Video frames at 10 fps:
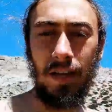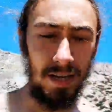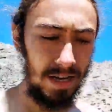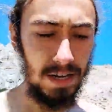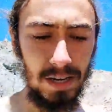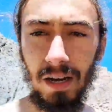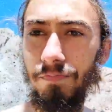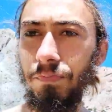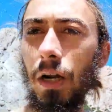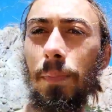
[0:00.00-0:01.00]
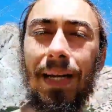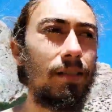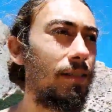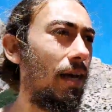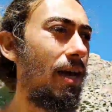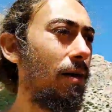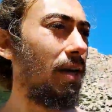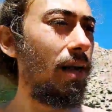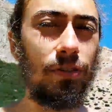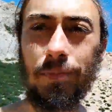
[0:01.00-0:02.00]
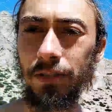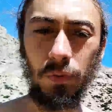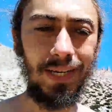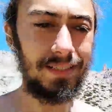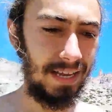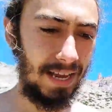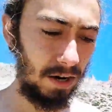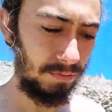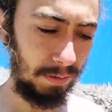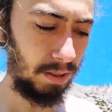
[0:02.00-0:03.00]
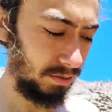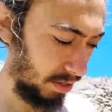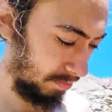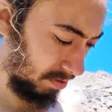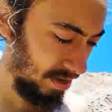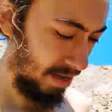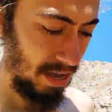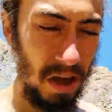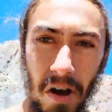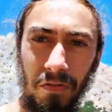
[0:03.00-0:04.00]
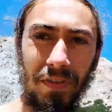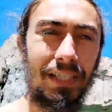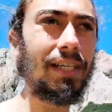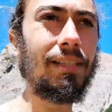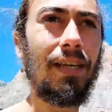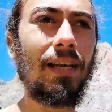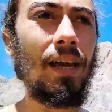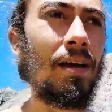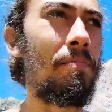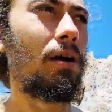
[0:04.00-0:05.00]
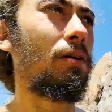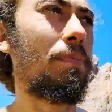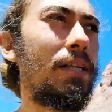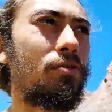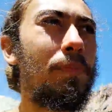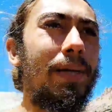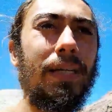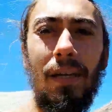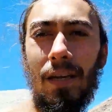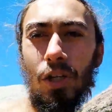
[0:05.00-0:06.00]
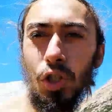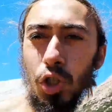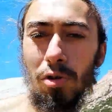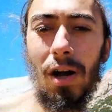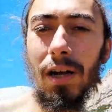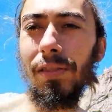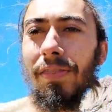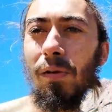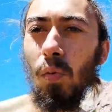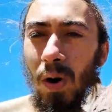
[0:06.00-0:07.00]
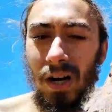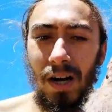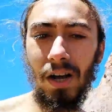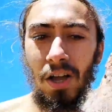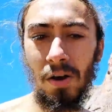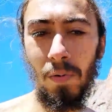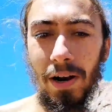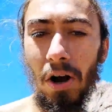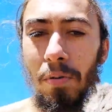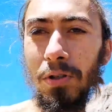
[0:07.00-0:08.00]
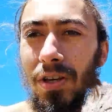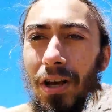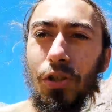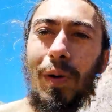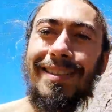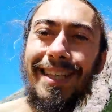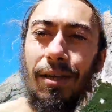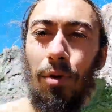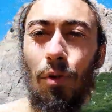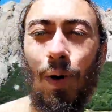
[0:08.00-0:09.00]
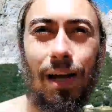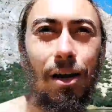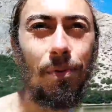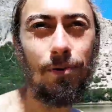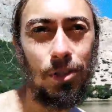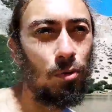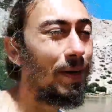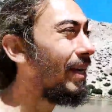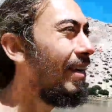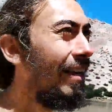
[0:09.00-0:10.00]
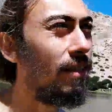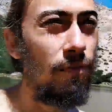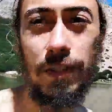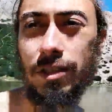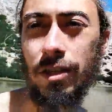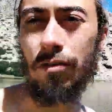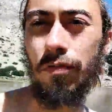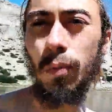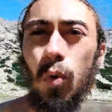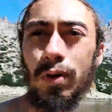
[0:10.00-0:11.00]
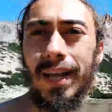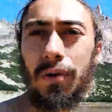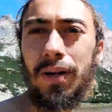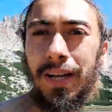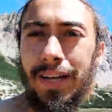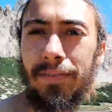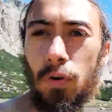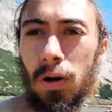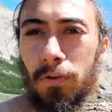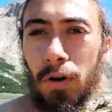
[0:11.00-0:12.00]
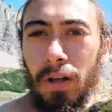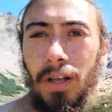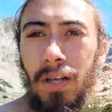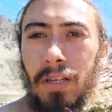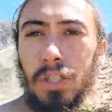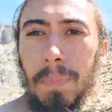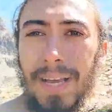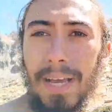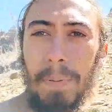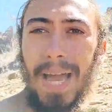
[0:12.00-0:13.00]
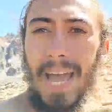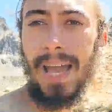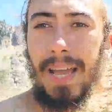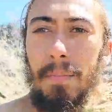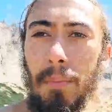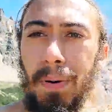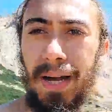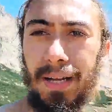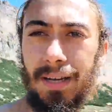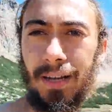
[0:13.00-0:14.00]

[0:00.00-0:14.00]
underpants, and I'm going to have something to eat, and hopefully by the time I've finished eating, my underpants will be drier than they were when I was sweating in them on the way up, which will be sufficient enough for the walk down. If not, I've got a spare pair in my bag,